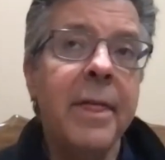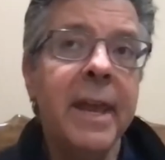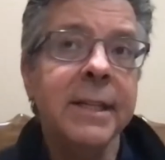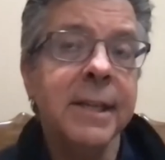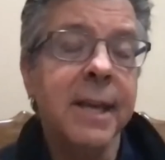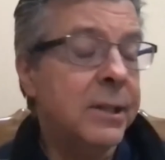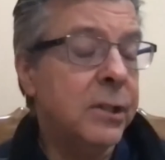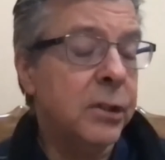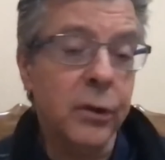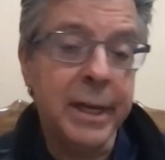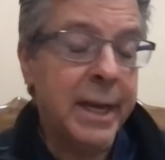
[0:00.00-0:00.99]
think it's going to
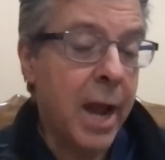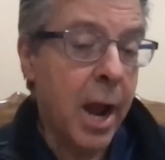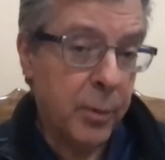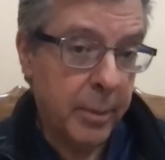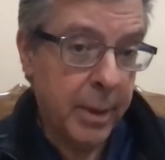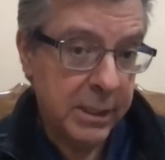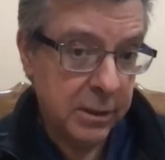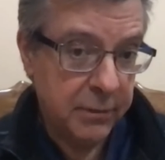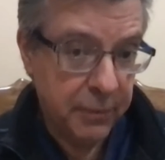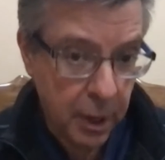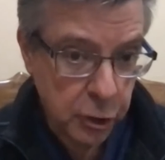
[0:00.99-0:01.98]
certainly compromise
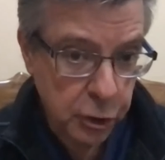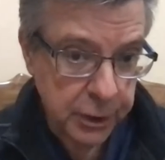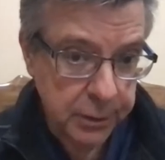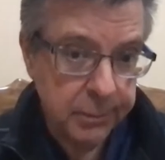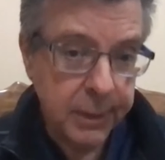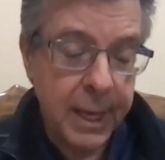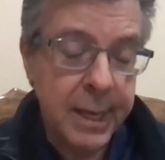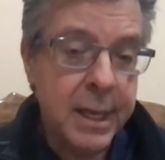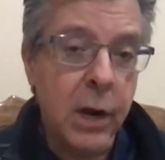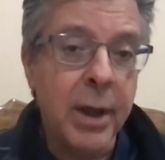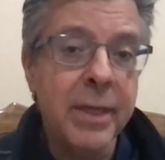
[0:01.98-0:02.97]
the function. Uh,
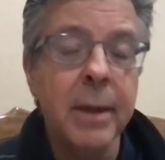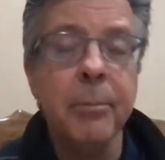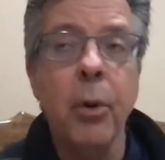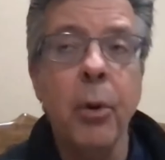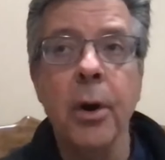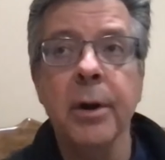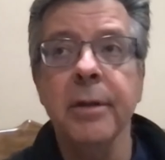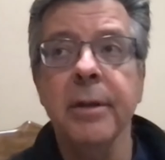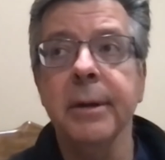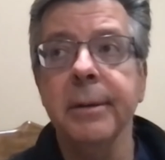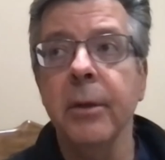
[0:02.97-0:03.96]
you know, I think part of
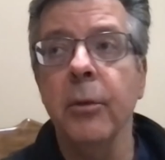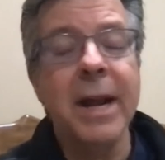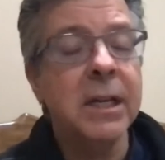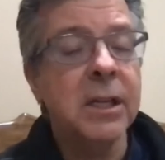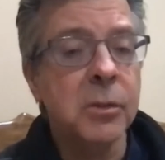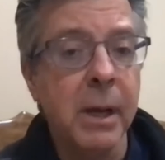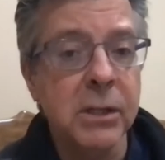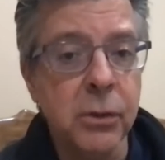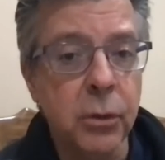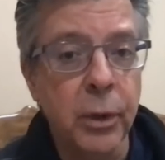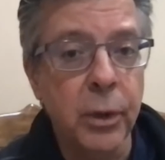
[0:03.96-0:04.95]
the, the rectus
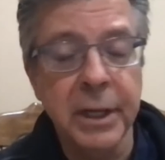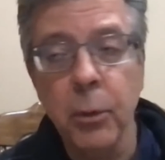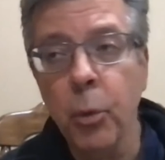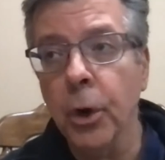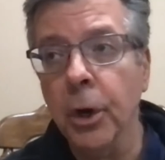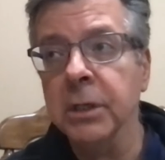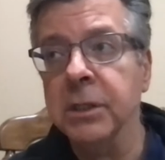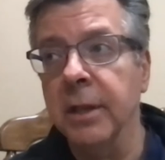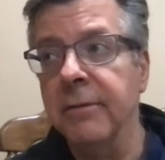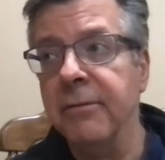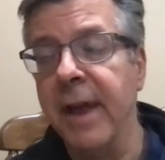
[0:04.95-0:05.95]
muscle really works
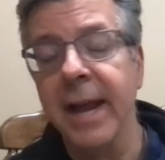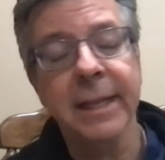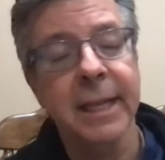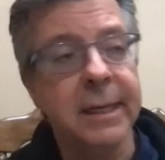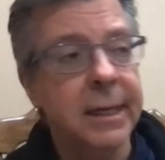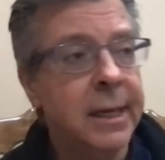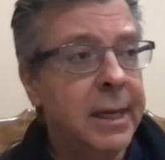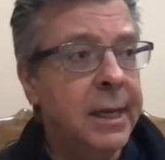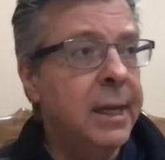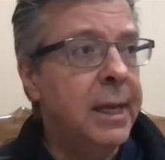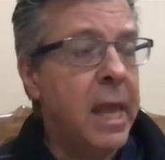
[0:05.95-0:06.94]
on the fact that,
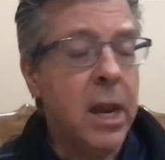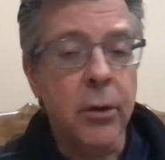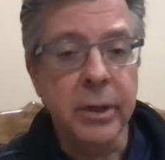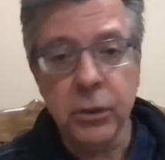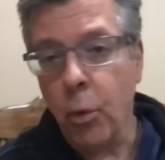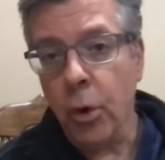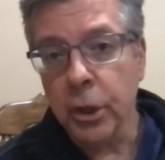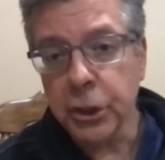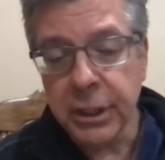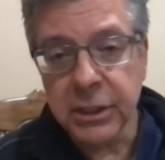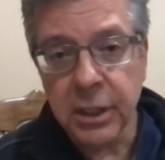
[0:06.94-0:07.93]
you know, its
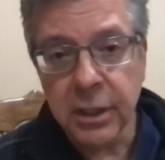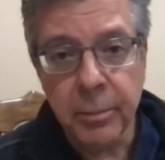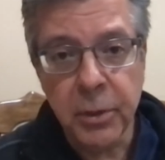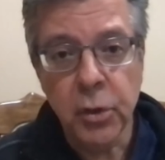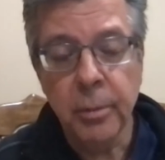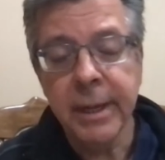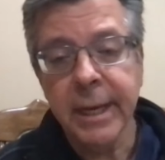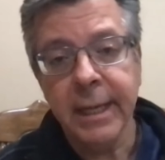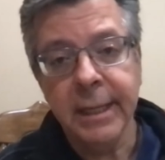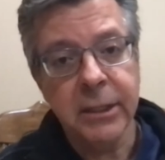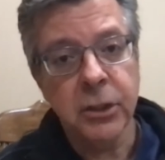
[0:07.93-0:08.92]
origin is at the pubic
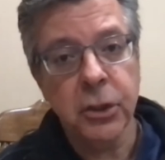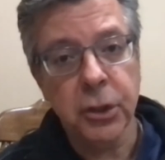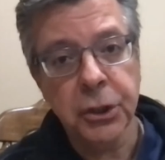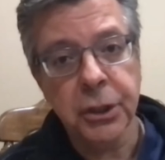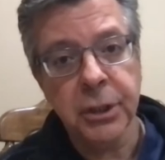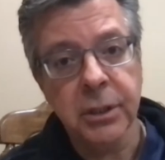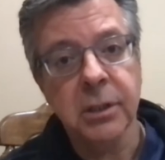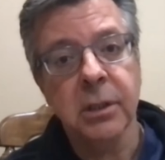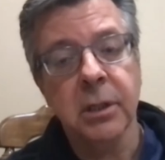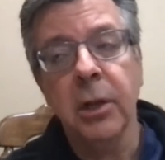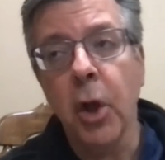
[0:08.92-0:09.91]
and the
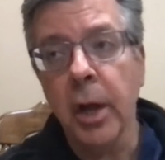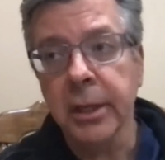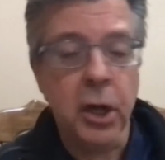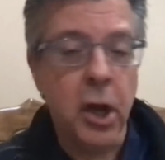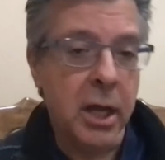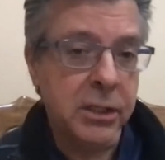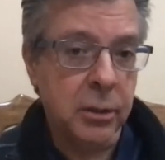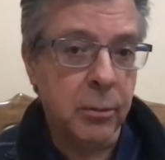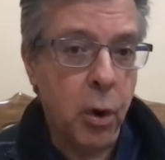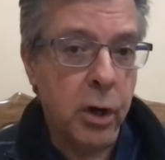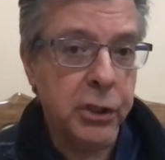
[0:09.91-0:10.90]
insertions along the costal
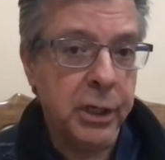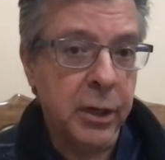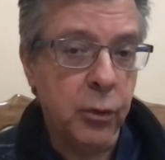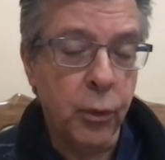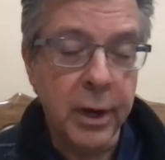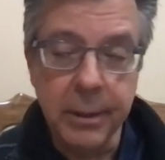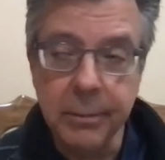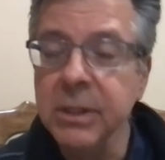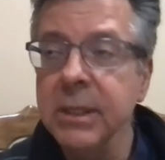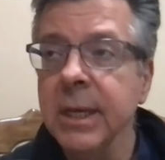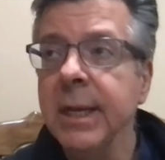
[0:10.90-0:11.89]
margin and
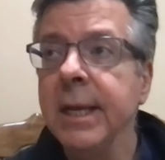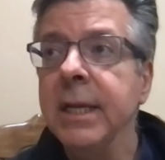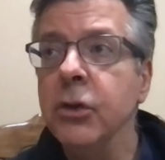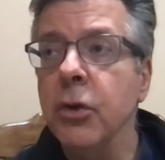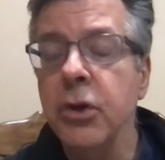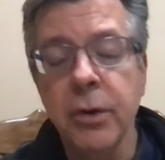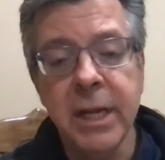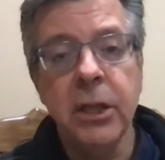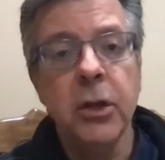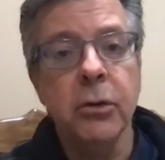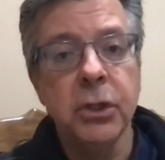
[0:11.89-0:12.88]
ribs. So you
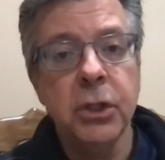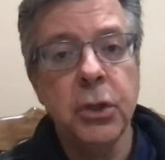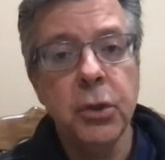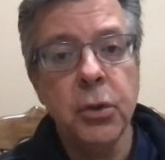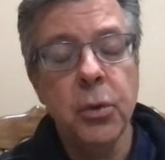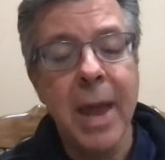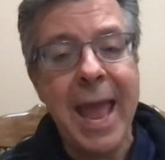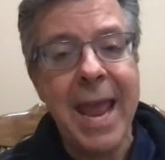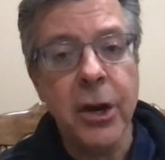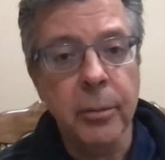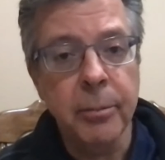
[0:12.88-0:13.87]
need those two
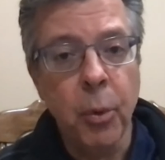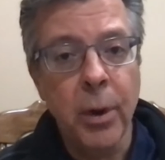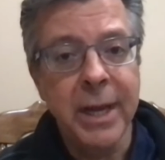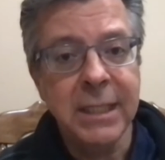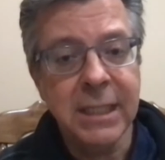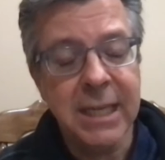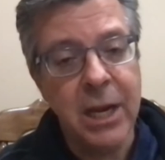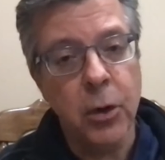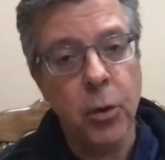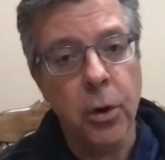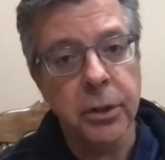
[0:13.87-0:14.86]
anchor points
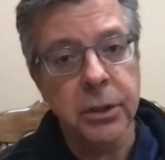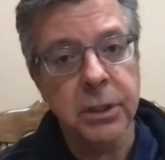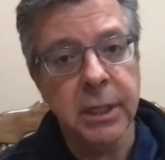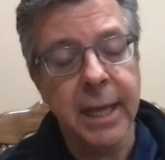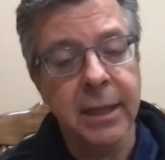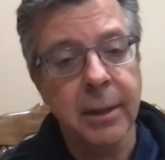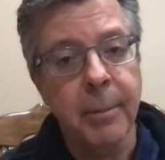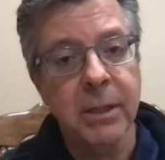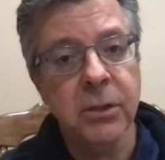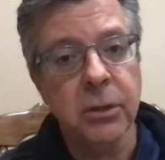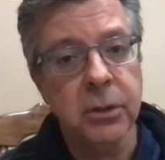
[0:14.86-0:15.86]
in order to get the
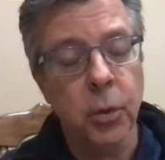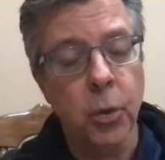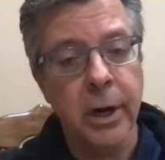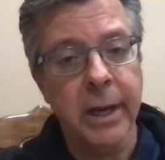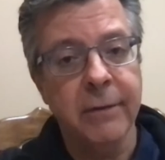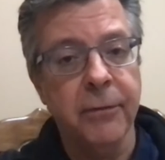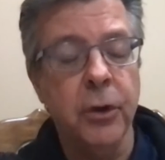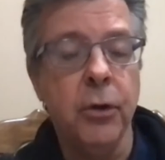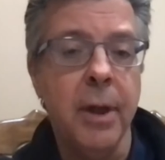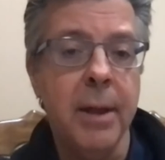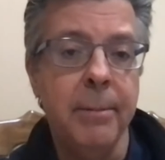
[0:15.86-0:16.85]
muscle to work and for
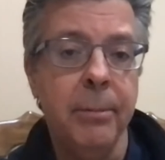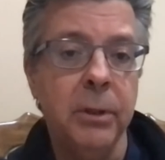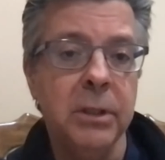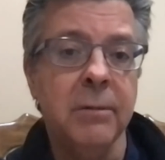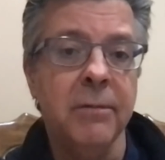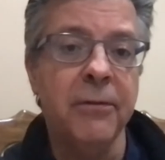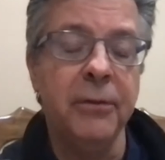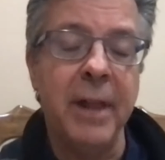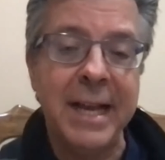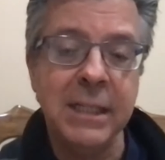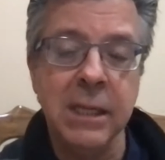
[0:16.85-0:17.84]
you to be able to
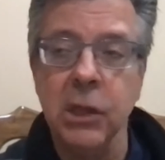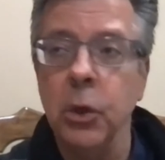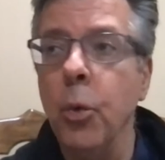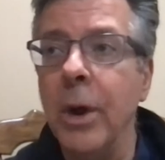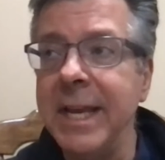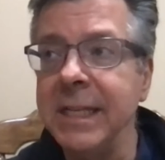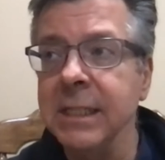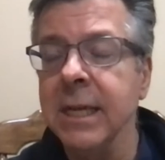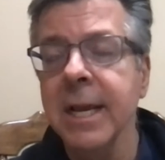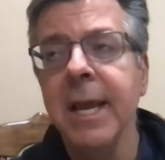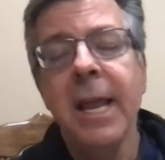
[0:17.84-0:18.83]
flex at the
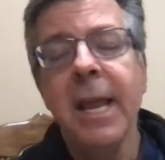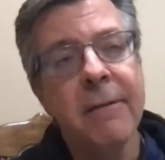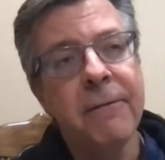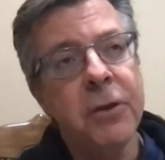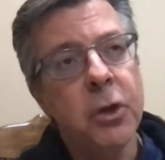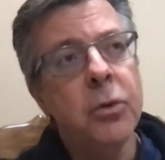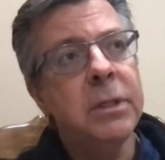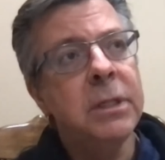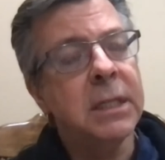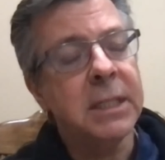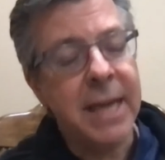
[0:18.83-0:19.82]
waist. If you
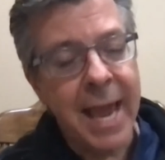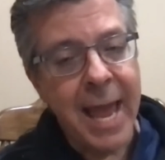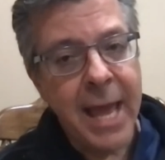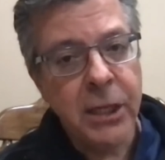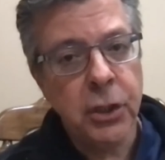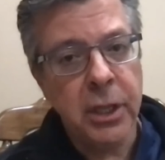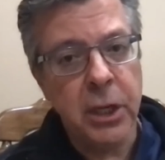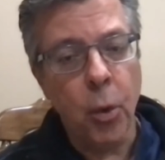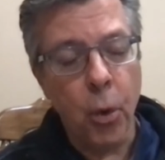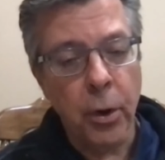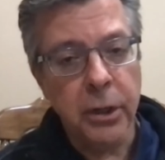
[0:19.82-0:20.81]
detach the
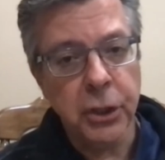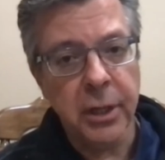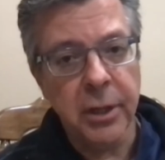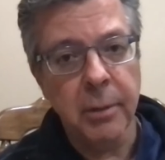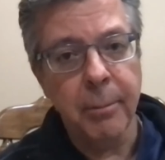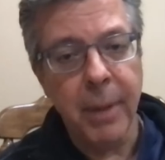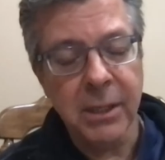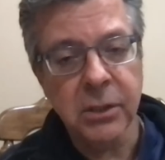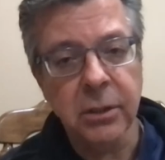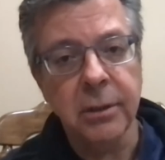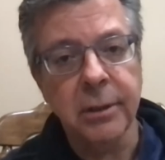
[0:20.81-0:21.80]
origin of the
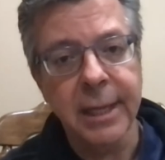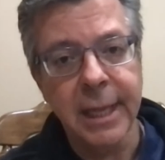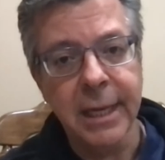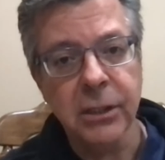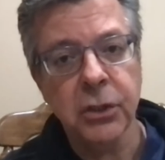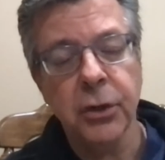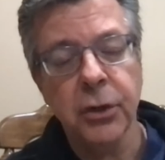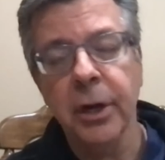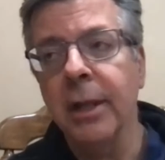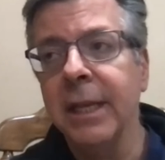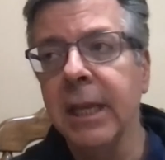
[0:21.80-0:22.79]
muscle and then insert
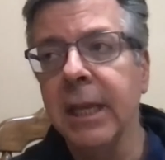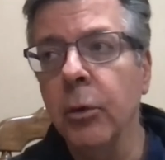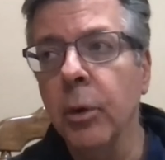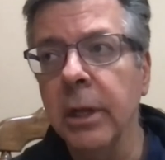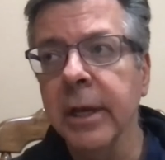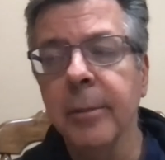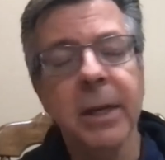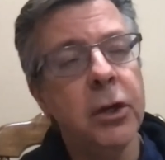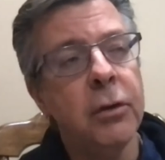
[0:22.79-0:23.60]
it on the inguinal ligament,